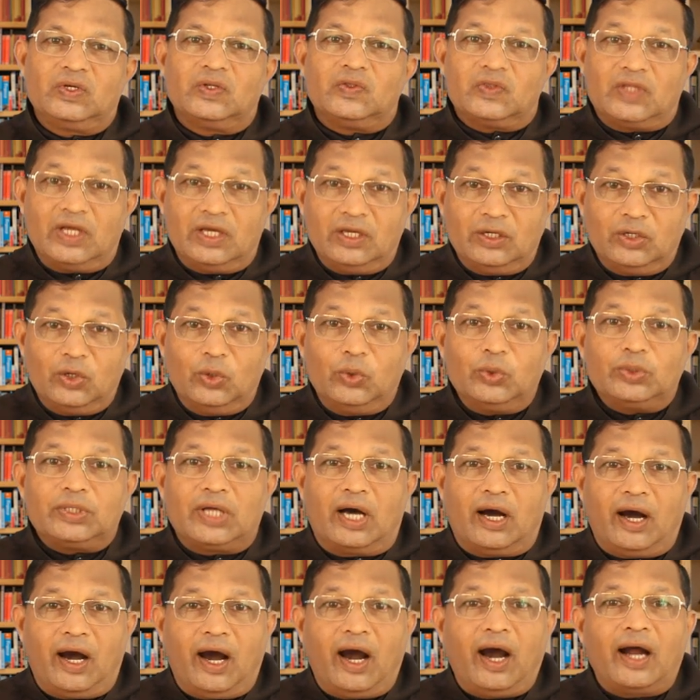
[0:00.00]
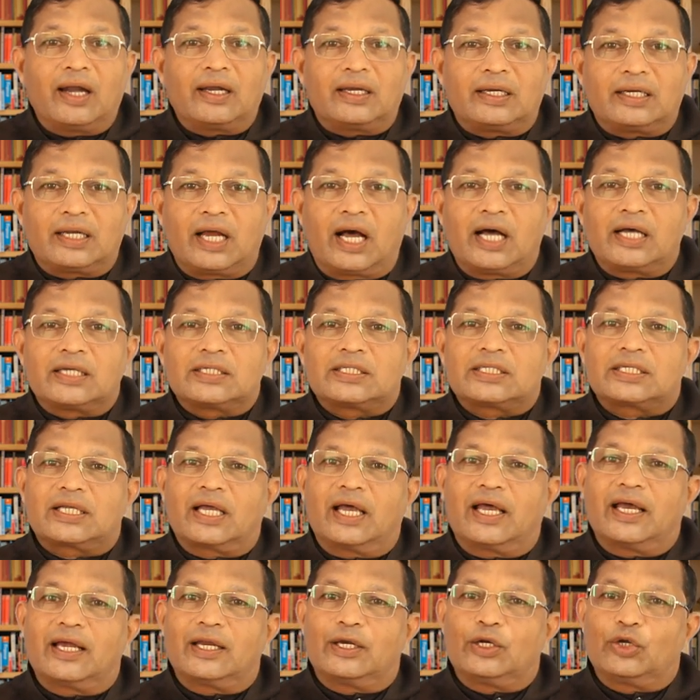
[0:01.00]
They know the hard task
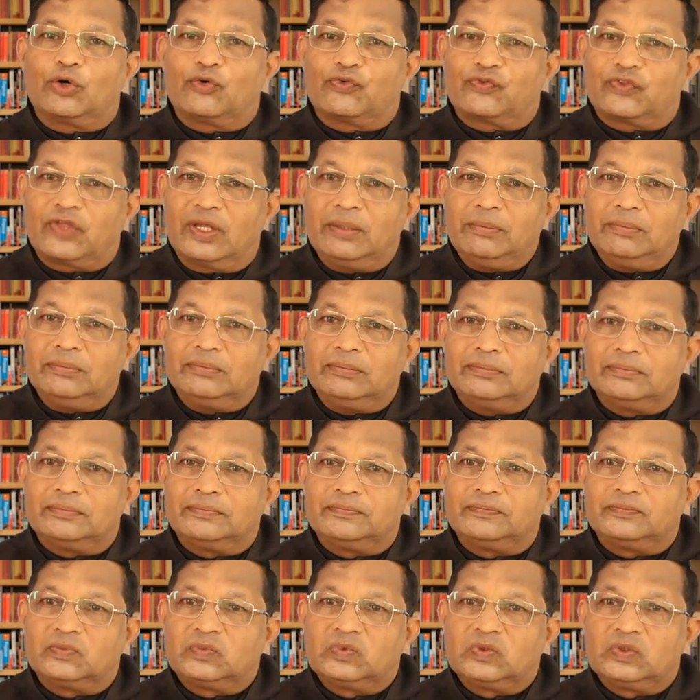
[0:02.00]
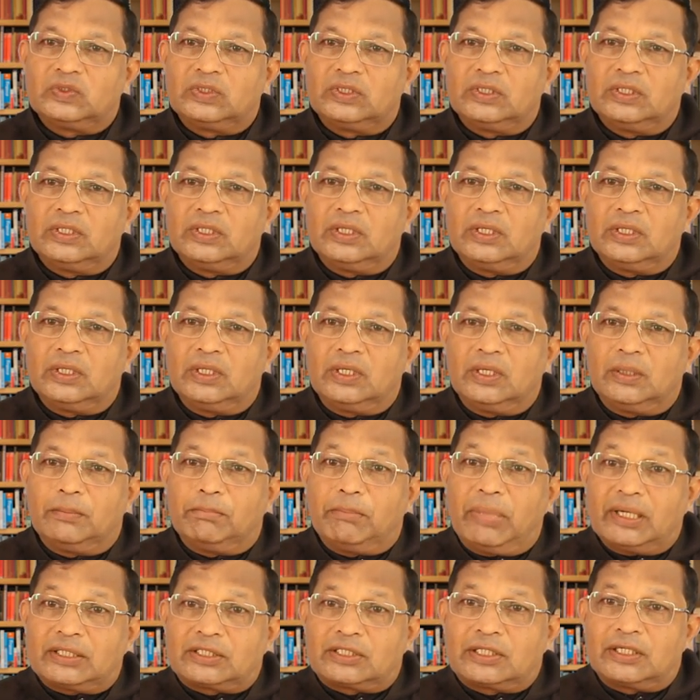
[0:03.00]
ahead of them,
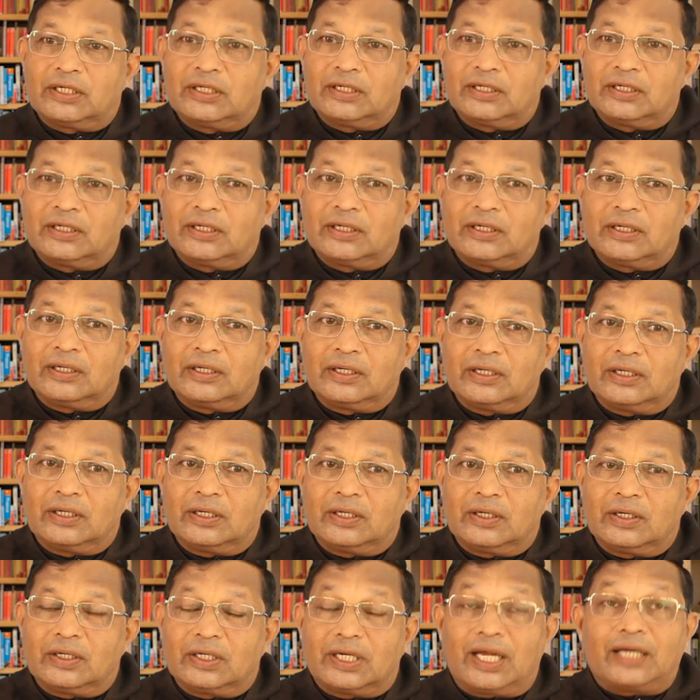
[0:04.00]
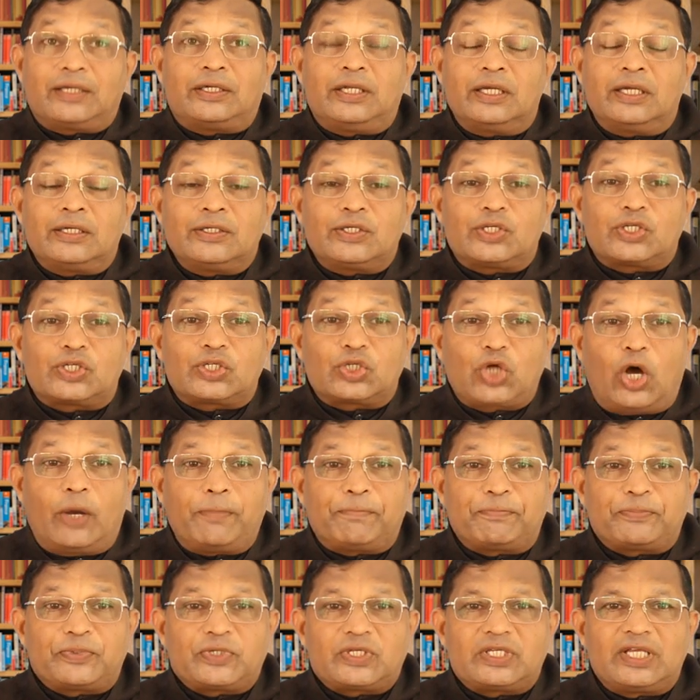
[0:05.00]
but nothing
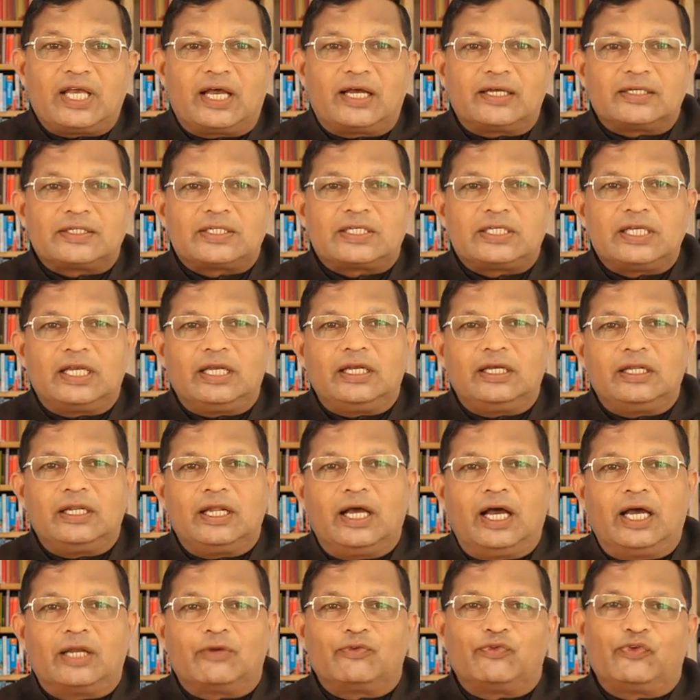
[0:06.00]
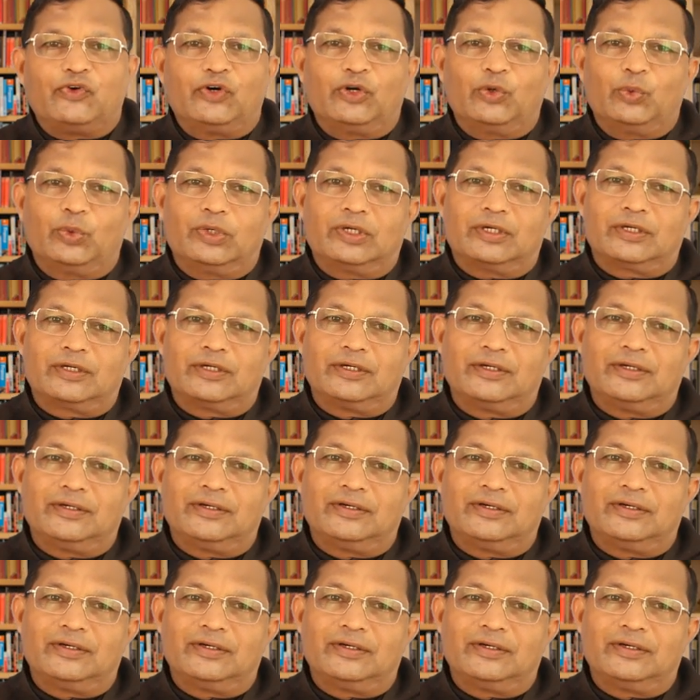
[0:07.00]
stops their zeal and fervor.